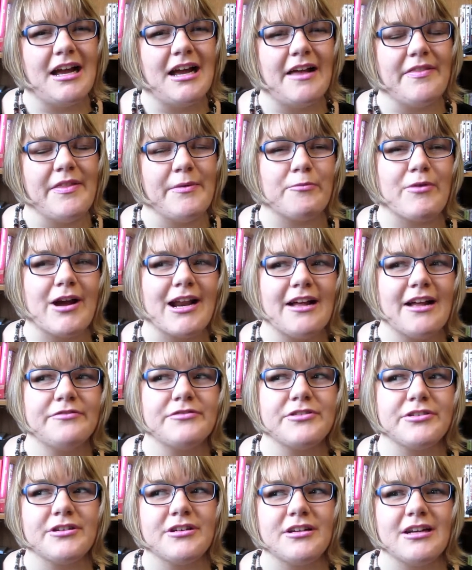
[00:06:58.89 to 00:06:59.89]
And then right
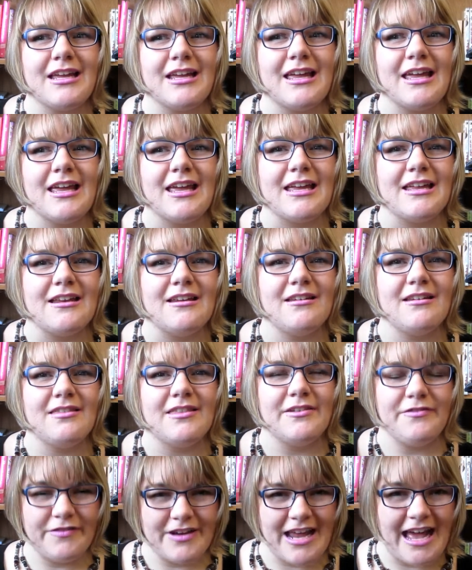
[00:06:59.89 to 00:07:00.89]
after it,
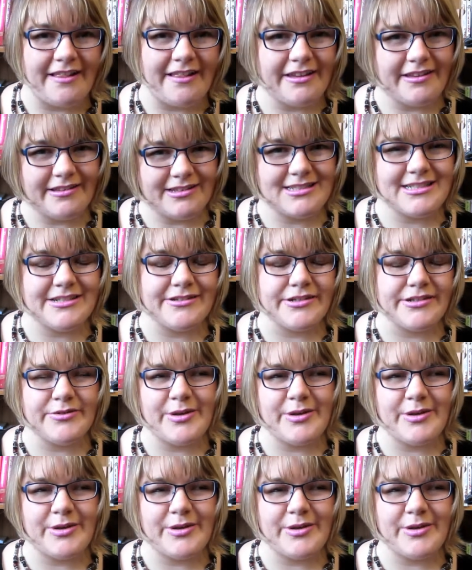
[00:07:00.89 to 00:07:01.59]
the finale, like the series